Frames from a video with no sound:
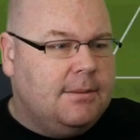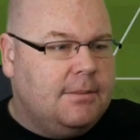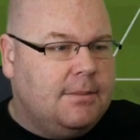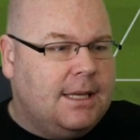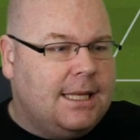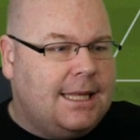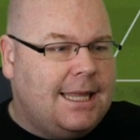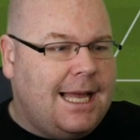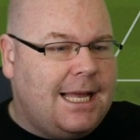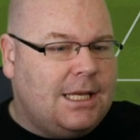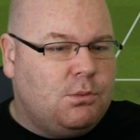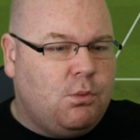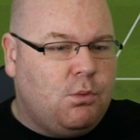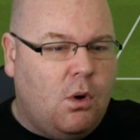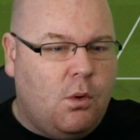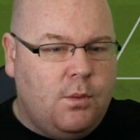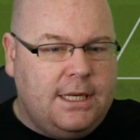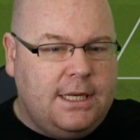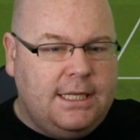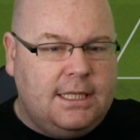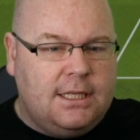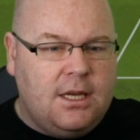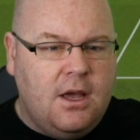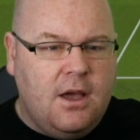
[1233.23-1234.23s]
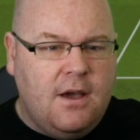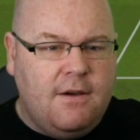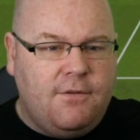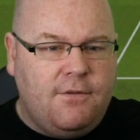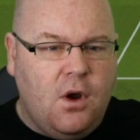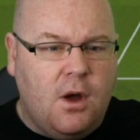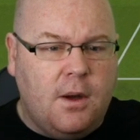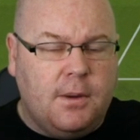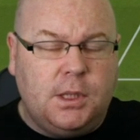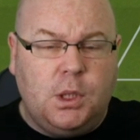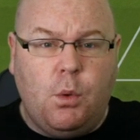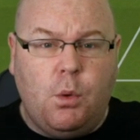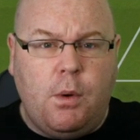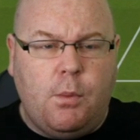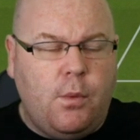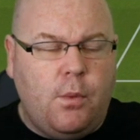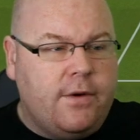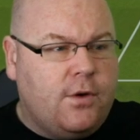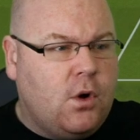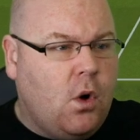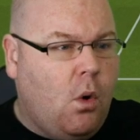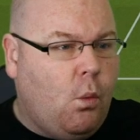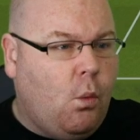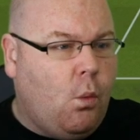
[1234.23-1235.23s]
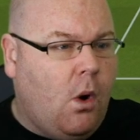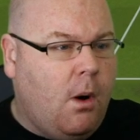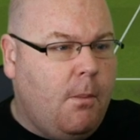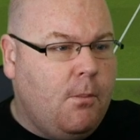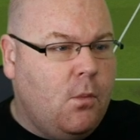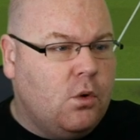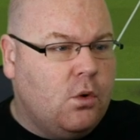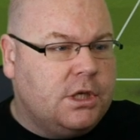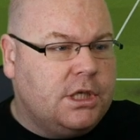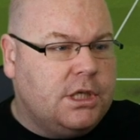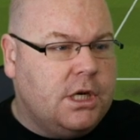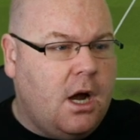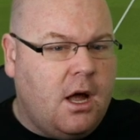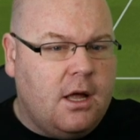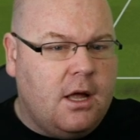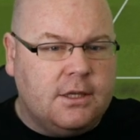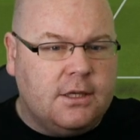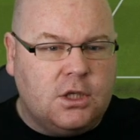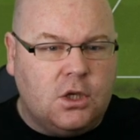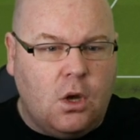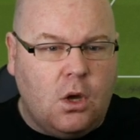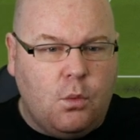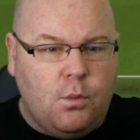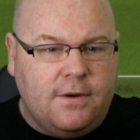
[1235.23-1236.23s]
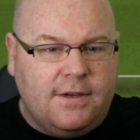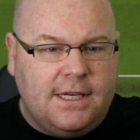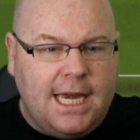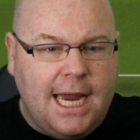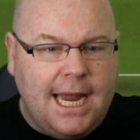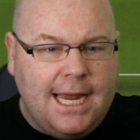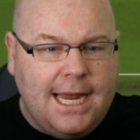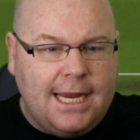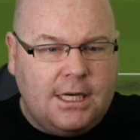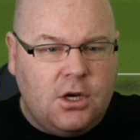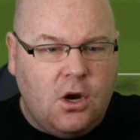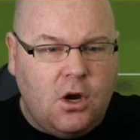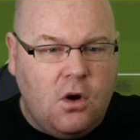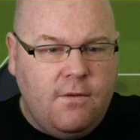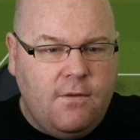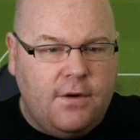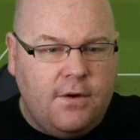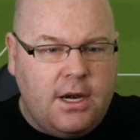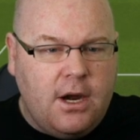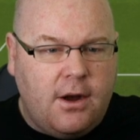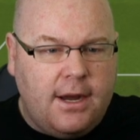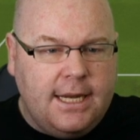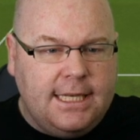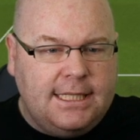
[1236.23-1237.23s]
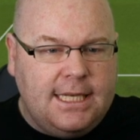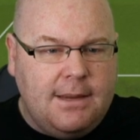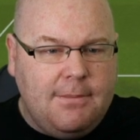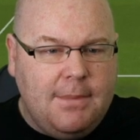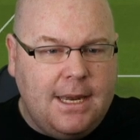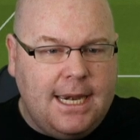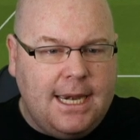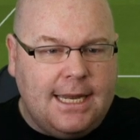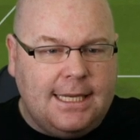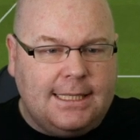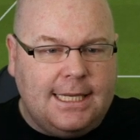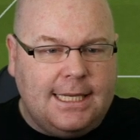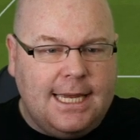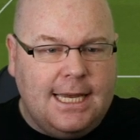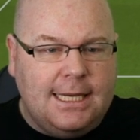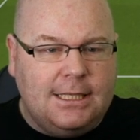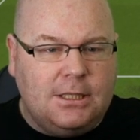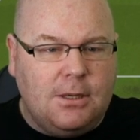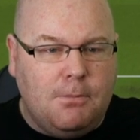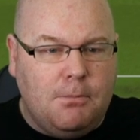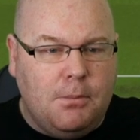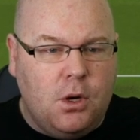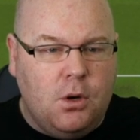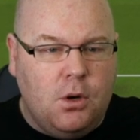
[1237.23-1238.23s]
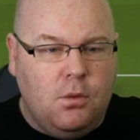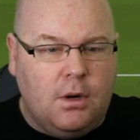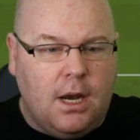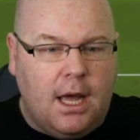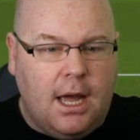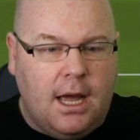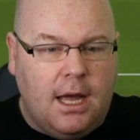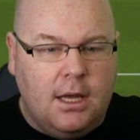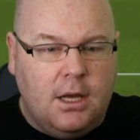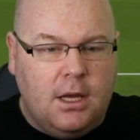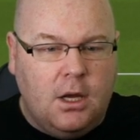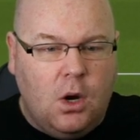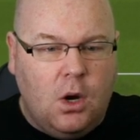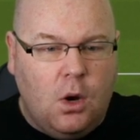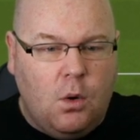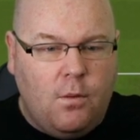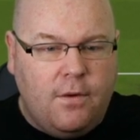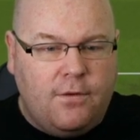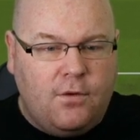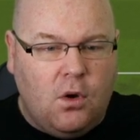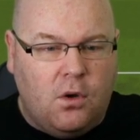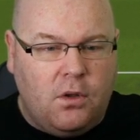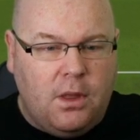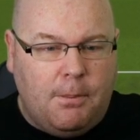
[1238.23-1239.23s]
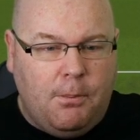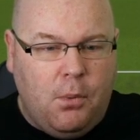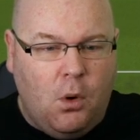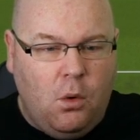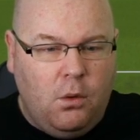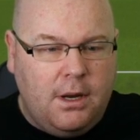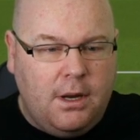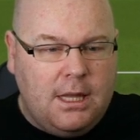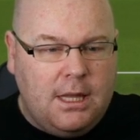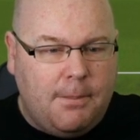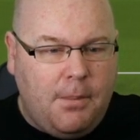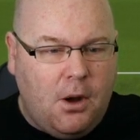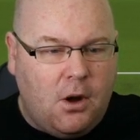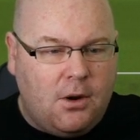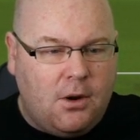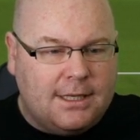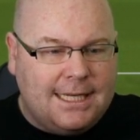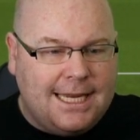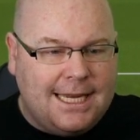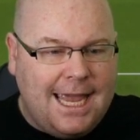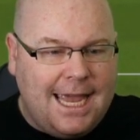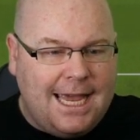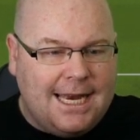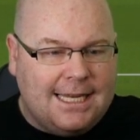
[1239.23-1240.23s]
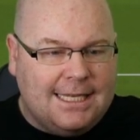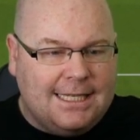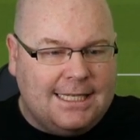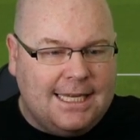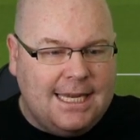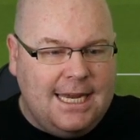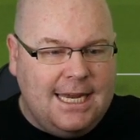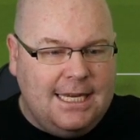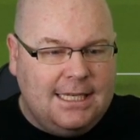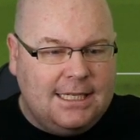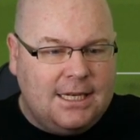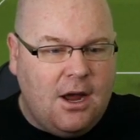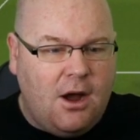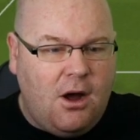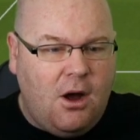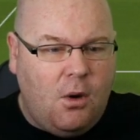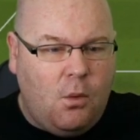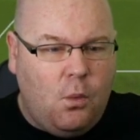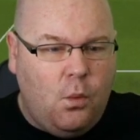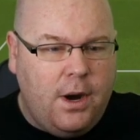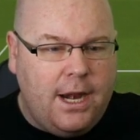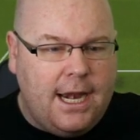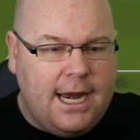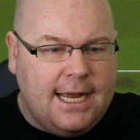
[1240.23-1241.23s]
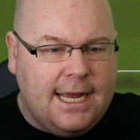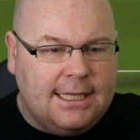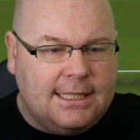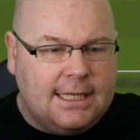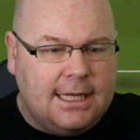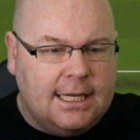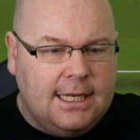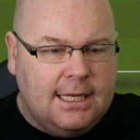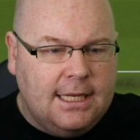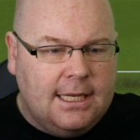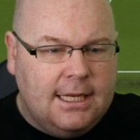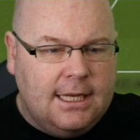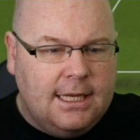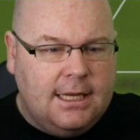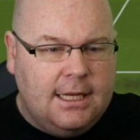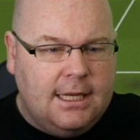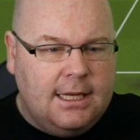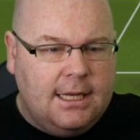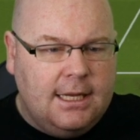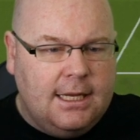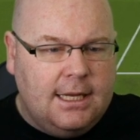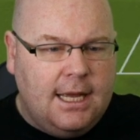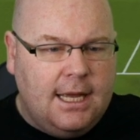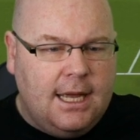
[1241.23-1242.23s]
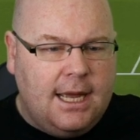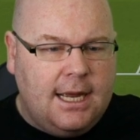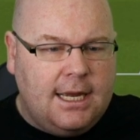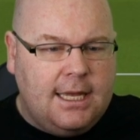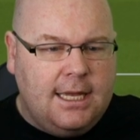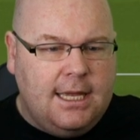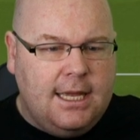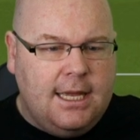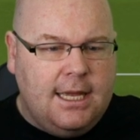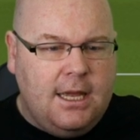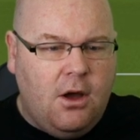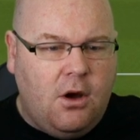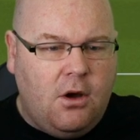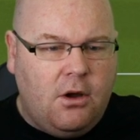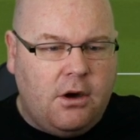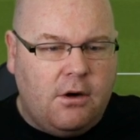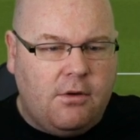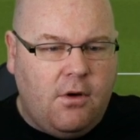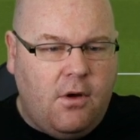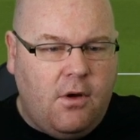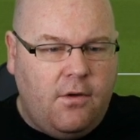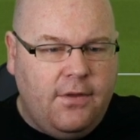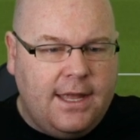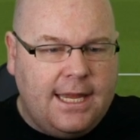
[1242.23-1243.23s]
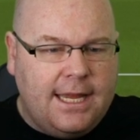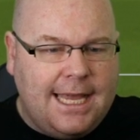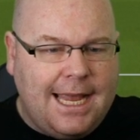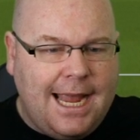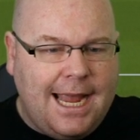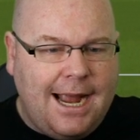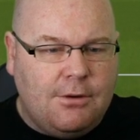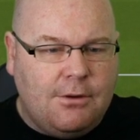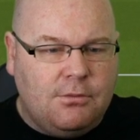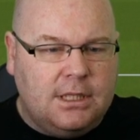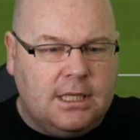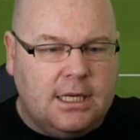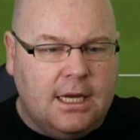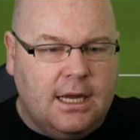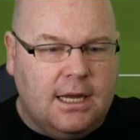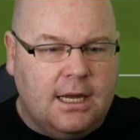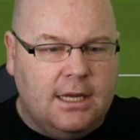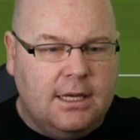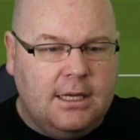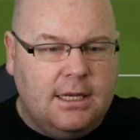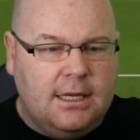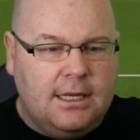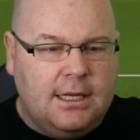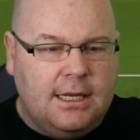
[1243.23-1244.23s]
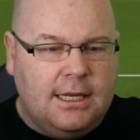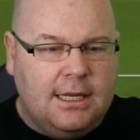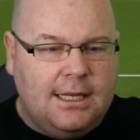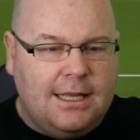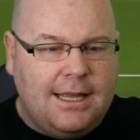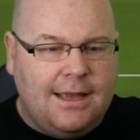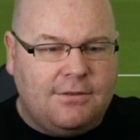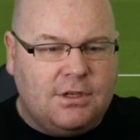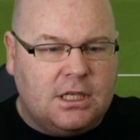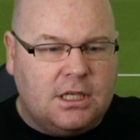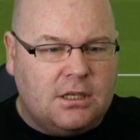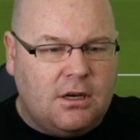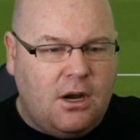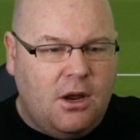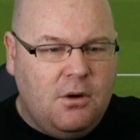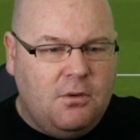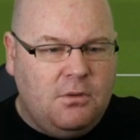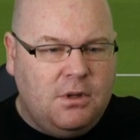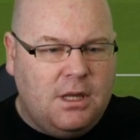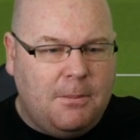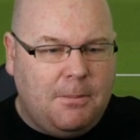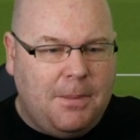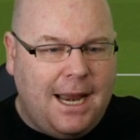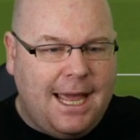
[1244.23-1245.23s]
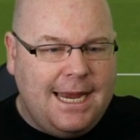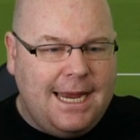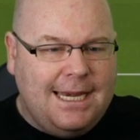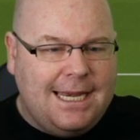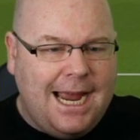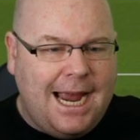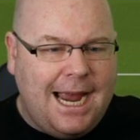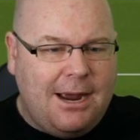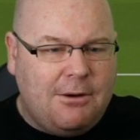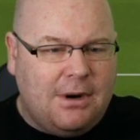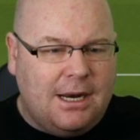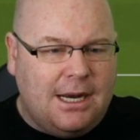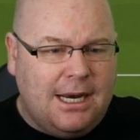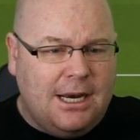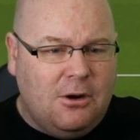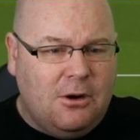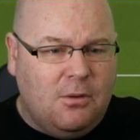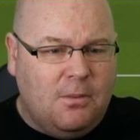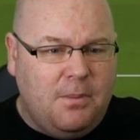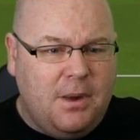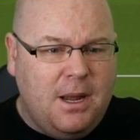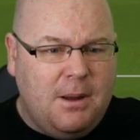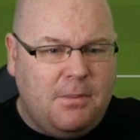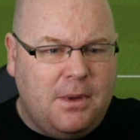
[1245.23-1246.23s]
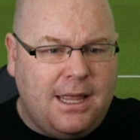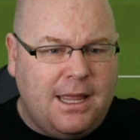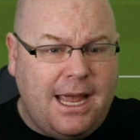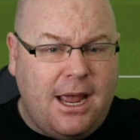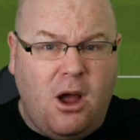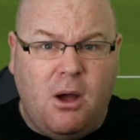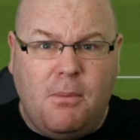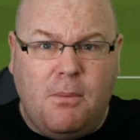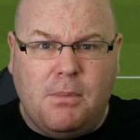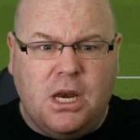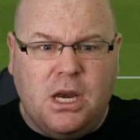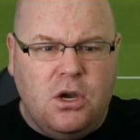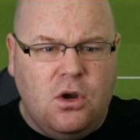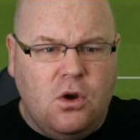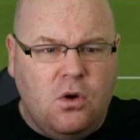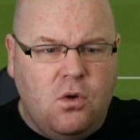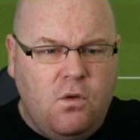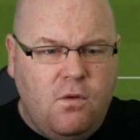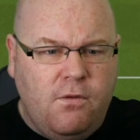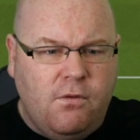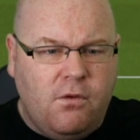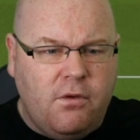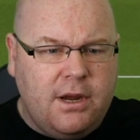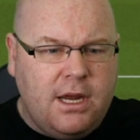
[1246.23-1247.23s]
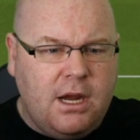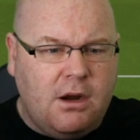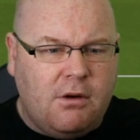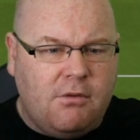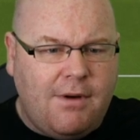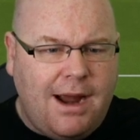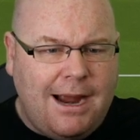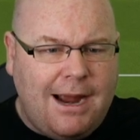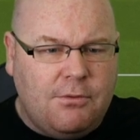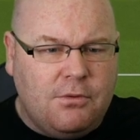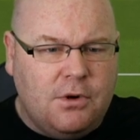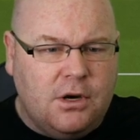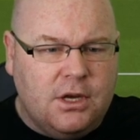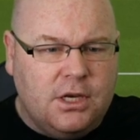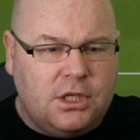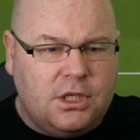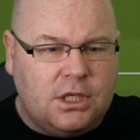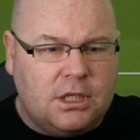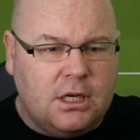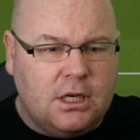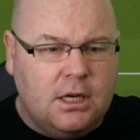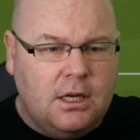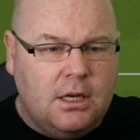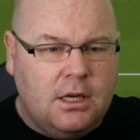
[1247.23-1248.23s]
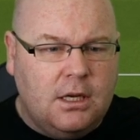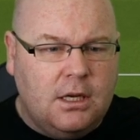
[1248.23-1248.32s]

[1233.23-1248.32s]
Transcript: But that's what we served up to him. We've got one more chance, though. We've ticked over ninety minutes. Here's Mboula. We've got the ball in the box again. Azeez can't win it. And Gijón are on the counter. They've slowed the play down a little bit, but they are manoeuvring around us.